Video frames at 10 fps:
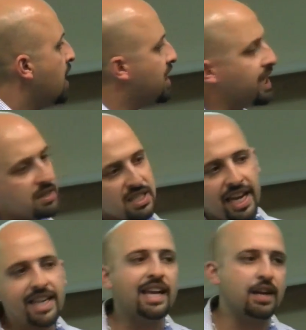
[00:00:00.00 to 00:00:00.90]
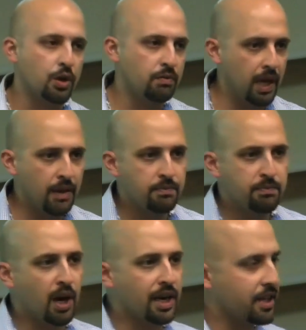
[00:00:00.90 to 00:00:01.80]
So let's take that
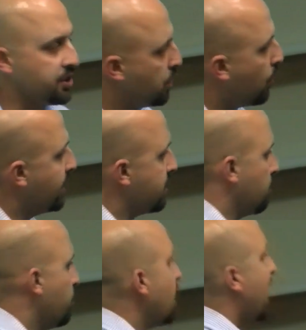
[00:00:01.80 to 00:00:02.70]
part out of the equation. We'll